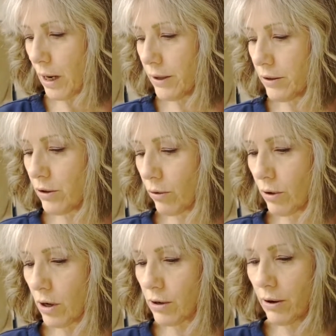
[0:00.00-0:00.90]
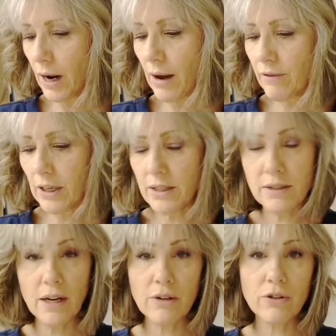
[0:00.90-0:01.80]
I no longer have any
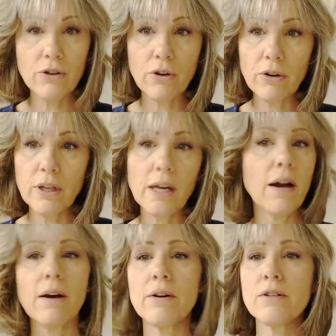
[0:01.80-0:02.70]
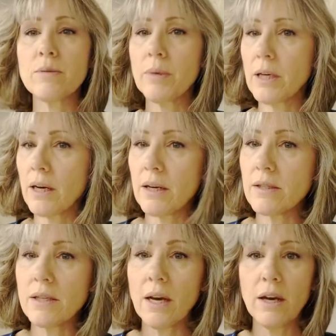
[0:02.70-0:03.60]
standard curling irons
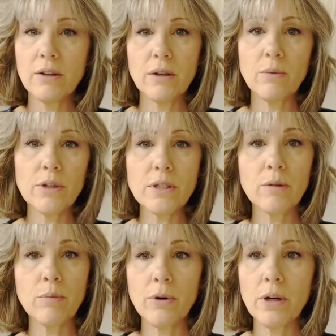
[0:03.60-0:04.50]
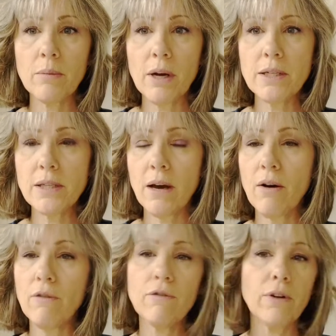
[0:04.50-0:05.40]
because the risk of burning
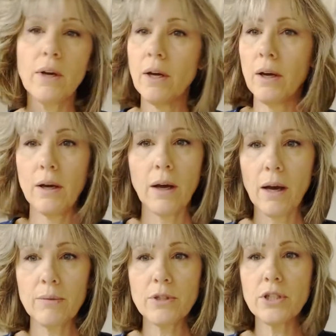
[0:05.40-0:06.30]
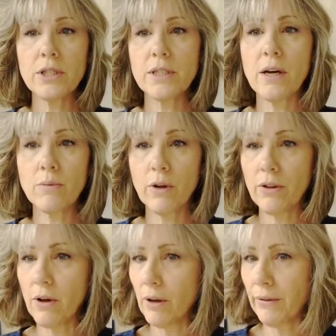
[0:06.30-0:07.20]
myself I was just done with
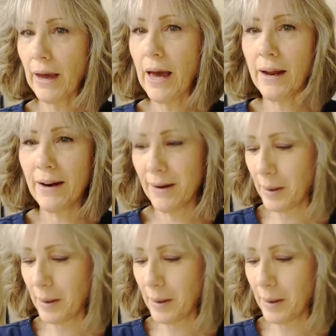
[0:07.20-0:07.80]
all of that.